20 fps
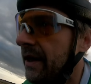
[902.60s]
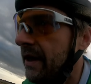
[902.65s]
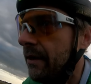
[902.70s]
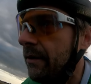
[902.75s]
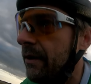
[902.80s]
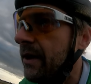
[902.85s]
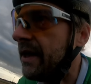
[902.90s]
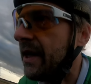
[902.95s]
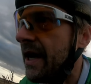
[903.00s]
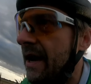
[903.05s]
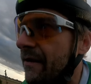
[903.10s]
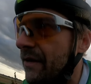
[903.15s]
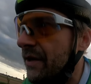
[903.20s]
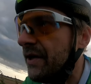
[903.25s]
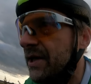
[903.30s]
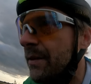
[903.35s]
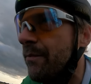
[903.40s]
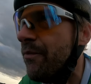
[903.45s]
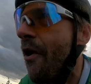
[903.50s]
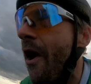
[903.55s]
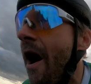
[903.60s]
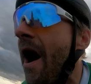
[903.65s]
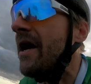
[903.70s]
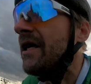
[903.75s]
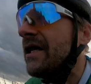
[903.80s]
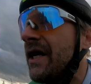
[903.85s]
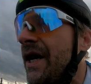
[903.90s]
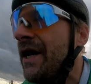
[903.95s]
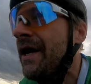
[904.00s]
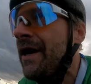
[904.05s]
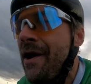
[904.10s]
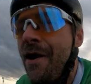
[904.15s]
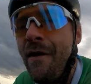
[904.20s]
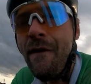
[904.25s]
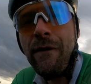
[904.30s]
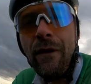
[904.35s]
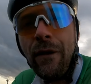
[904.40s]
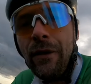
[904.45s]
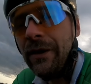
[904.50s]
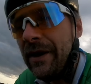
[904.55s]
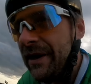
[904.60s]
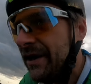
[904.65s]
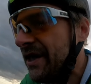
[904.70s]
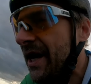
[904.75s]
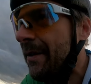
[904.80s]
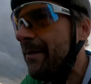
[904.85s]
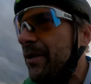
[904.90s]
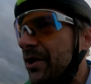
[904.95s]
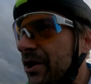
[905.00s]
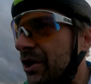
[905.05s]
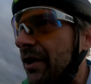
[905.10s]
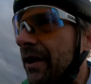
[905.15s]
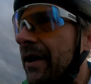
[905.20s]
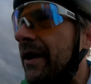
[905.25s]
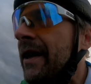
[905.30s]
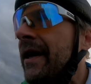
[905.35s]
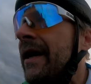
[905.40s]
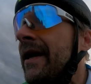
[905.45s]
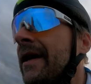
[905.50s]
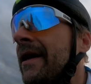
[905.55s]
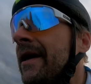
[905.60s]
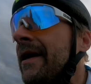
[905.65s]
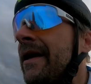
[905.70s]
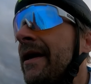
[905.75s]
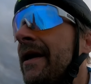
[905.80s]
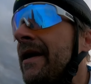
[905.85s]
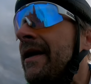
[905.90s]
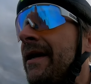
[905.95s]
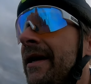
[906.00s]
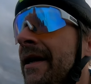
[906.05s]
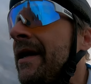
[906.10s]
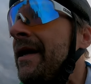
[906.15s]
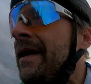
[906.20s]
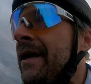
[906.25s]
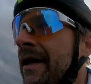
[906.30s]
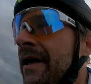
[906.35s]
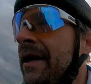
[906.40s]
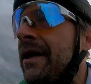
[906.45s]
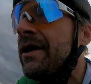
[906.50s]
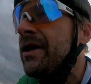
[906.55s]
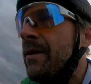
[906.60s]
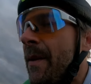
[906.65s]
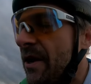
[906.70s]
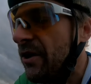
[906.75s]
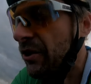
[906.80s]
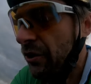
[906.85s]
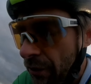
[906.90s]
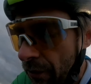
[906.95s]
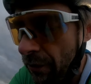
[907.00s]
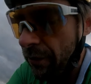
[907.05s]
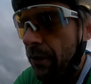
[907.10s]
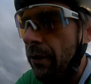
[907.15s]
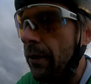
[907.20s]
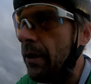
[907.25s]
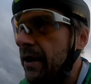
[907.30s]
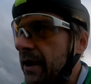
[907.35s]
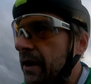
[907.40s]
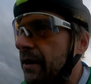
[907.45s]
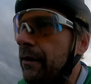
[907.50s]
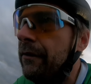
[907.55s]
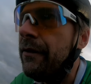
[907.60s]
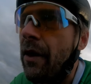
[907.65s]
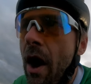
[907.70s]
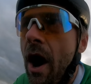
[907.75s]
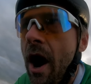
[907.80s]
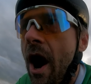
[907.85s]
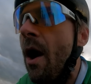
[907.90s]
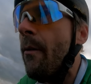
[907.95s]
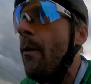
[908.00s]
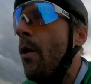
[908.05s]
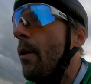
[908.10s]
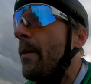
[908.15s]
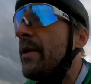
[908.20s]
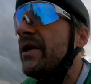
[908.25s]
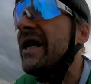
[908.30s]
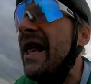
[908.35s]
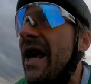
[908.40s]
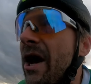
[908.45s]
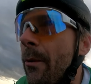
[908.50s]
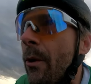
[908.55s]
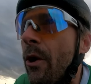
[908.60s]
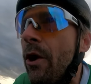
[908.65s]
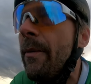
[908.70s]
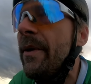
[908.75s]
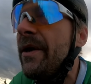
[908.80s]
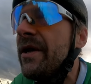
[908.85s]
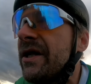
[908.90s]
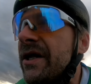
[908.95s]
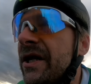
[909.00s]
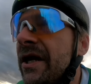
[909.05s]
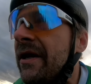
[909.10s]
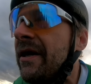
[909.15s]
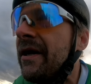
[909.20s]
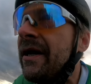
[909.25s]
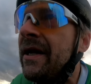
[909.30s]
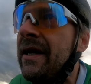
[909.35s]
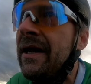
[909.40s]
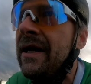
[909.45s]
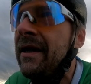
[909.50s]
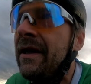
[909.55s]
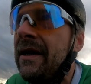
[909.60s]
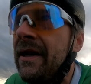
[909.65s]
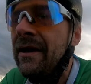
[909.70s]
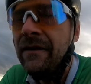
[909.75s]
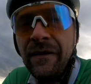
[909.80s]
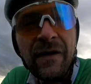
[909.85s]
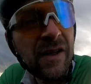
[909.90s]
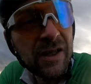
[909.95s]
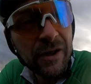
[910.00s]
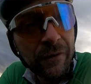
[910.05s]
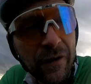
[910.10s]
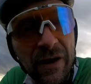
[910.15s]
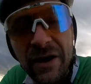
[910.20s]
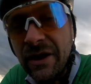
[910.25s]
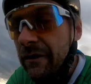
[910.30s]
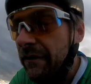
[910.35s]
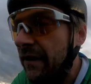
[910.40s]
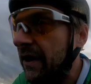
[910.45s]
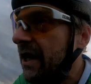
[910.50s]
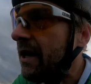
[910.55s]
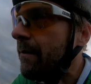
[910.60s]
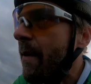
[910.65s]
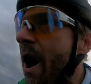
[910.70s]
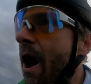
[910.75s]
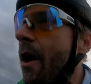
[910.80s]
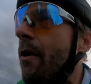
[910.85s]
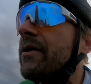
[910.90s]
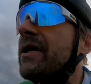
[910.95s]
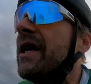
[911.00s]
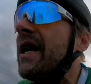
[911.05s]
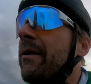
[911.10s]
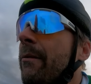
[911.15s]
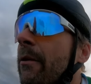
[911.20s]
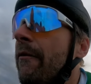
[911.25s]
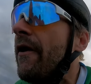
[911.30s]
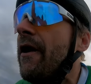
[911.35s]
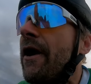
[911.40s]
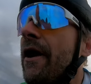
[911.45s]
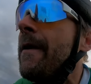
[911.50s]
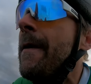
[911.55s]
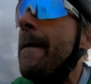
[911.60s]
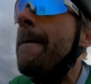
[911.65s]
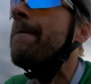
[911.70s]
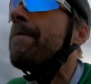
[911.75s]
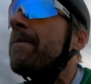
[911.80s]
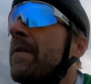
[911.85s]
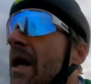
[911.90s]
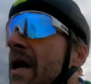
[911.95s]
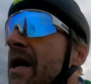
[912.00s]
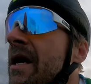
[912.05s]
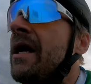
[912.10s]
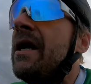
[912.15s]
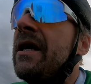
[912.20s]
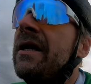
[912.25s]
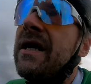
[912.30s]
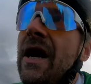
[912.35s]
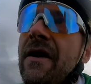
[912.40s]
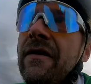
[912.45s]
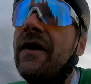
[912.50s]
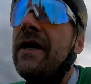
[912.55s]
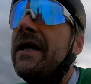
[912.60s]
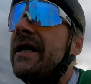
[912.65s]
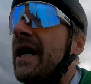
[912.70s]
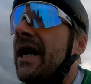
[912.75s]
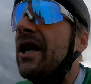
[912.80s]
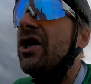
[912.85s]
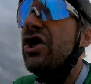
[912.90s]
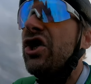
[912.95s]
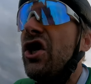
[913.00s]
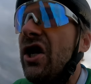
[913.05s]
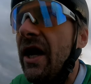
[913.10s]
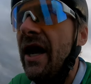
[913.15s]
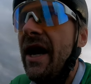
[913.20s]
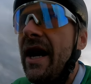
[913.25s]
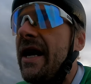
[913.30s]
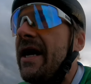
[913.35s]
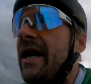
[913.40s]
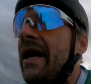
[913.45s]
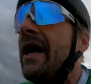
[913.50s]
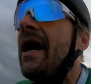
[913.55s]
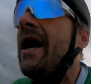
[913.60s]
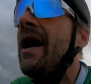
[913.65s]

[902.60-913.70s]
you know, you can have a surprise fall in temperature. So make sure you've got arm warmers, leg warmers. These are things to think about, take them with you. Definitely take a gilet,